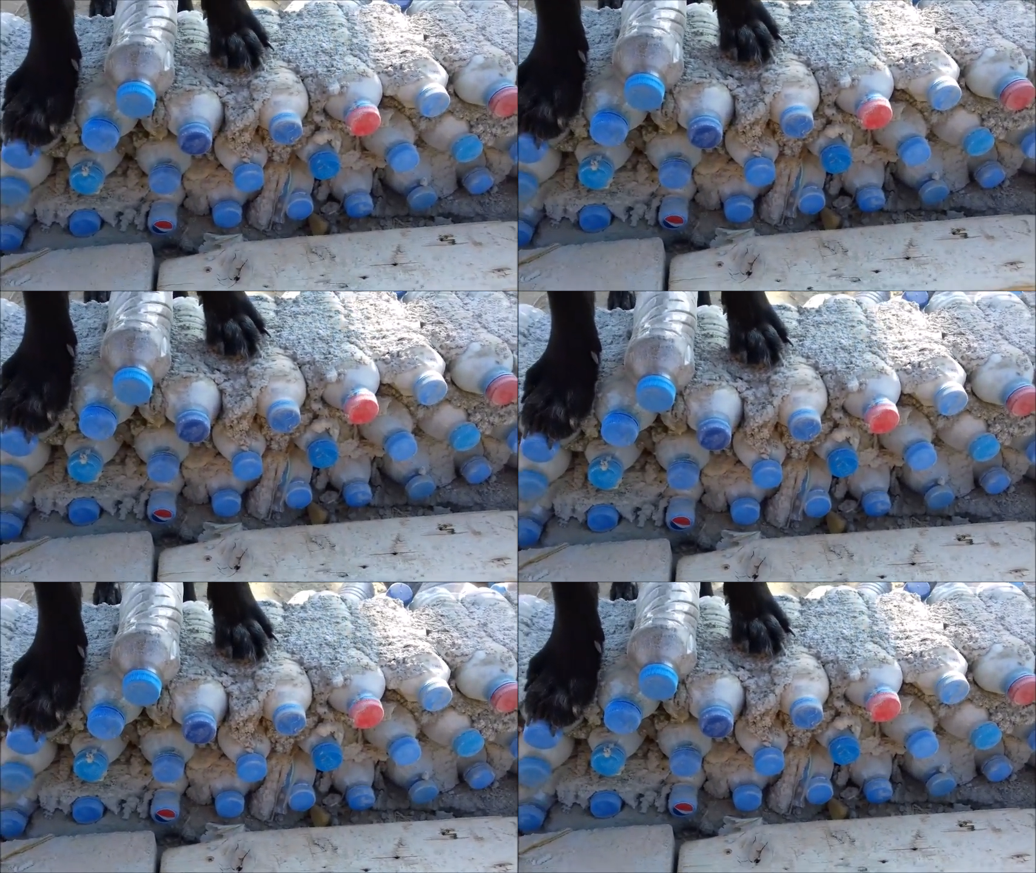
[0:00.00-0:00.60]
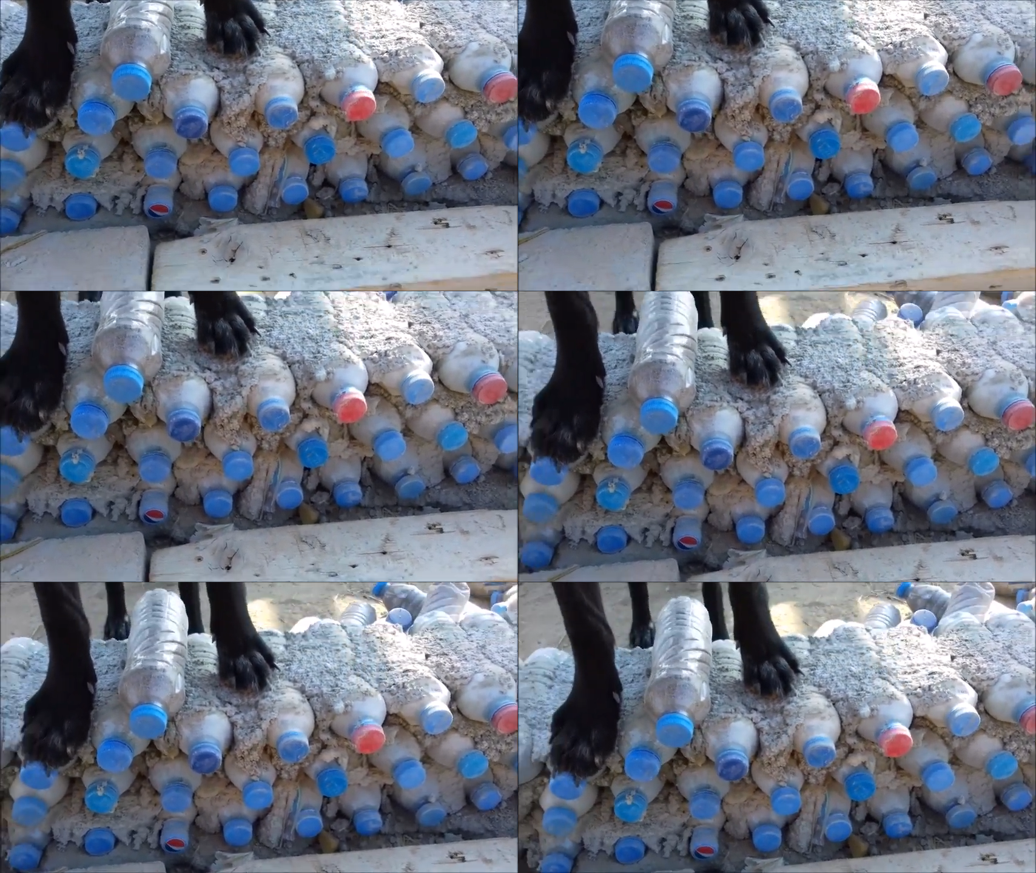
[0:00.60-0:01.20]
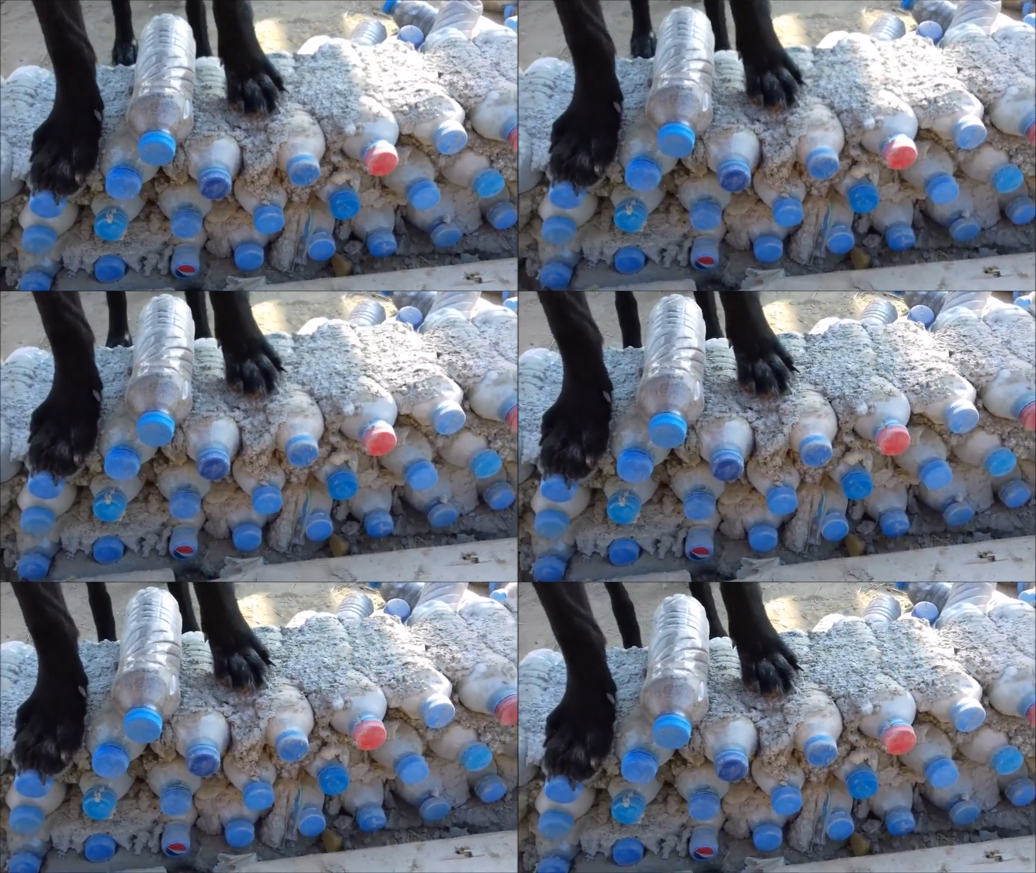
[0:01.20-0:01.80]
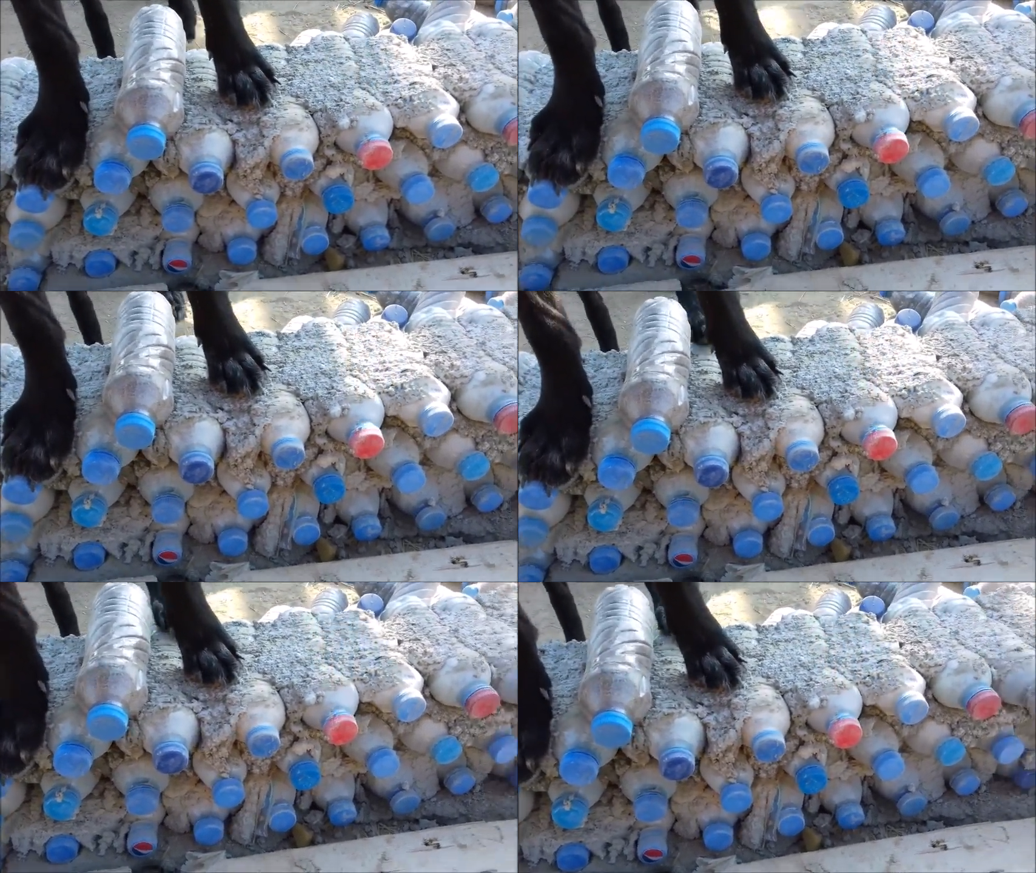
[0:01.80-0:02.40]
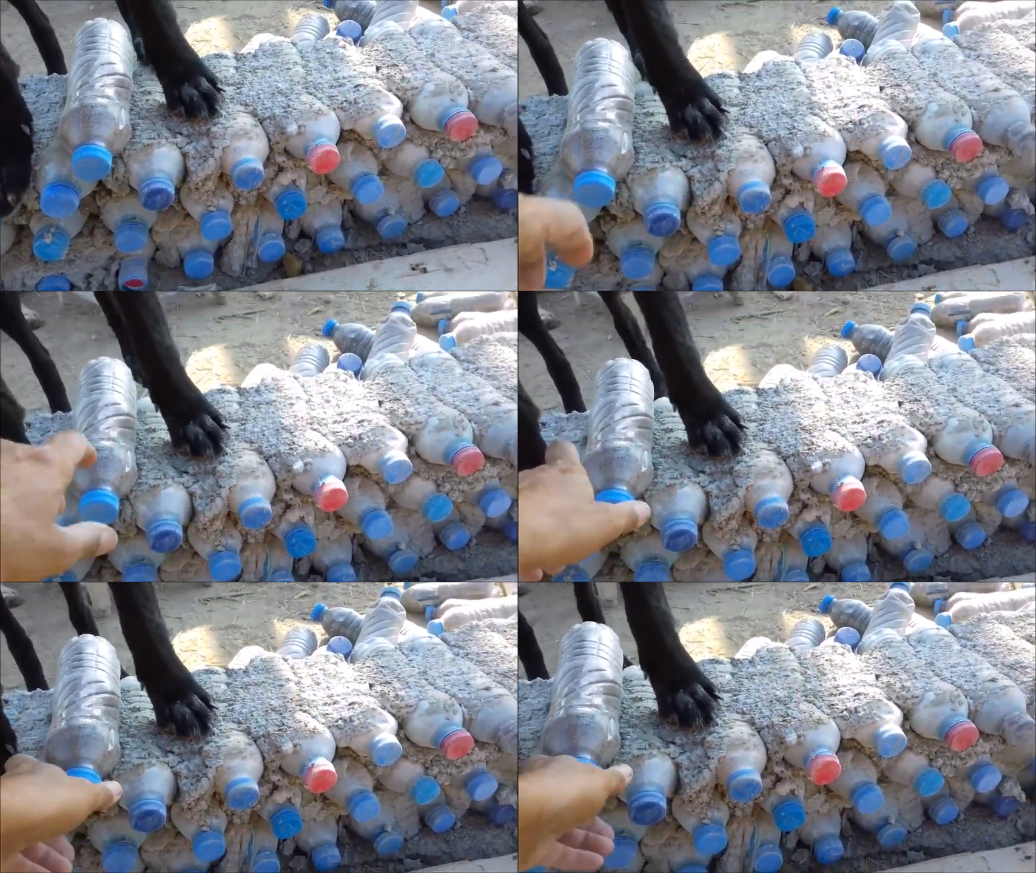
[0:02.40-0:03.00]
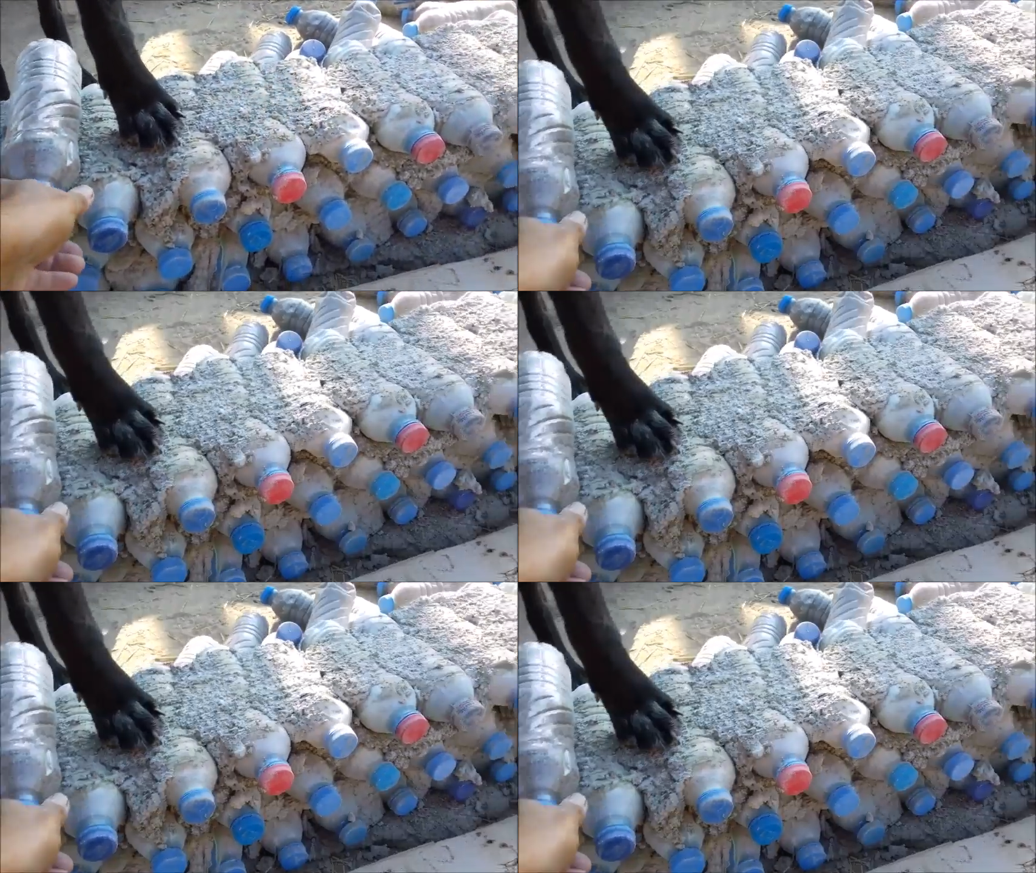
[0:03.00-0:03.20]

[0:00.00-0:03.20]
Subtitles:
[unreadable: no face in view]